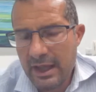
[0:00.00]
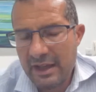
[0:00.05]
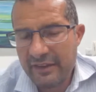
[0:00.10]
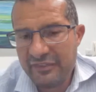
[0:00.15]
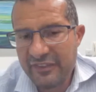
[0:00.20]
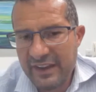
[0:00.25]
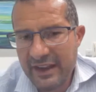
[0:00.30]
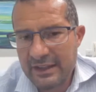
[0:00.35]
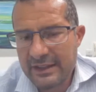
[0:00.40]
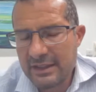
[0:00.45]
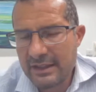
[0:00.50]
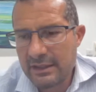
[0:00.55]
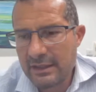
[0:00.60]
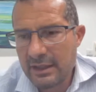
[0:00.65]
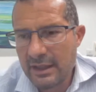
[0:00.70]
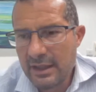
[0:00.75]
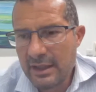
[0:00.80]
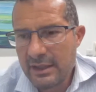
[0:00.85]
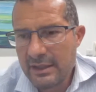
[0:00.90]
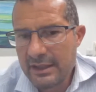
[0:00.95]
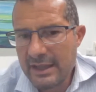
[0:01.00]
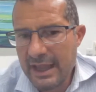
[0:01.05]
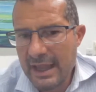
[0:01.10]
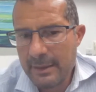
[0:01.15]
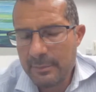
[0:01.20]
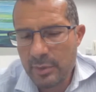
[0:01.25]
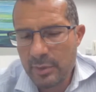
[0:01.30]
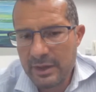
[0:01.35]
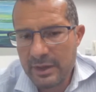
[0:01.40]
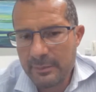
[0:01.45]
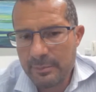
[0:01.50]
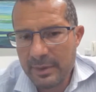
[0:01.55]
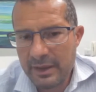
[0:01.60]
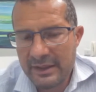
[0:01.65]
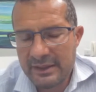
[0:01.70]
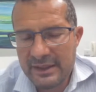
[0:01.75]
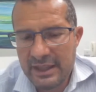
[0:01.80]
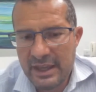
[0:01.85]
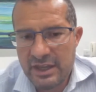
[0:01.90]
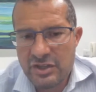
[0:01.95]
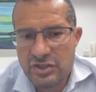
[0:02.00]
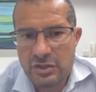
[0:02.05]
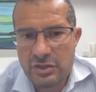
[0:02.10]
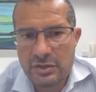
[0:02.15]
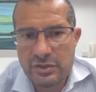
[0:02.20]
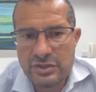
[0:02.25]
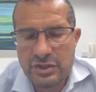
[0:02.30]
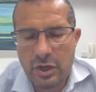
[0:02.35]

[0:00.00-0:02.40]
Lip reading: affecting the embryo implantation.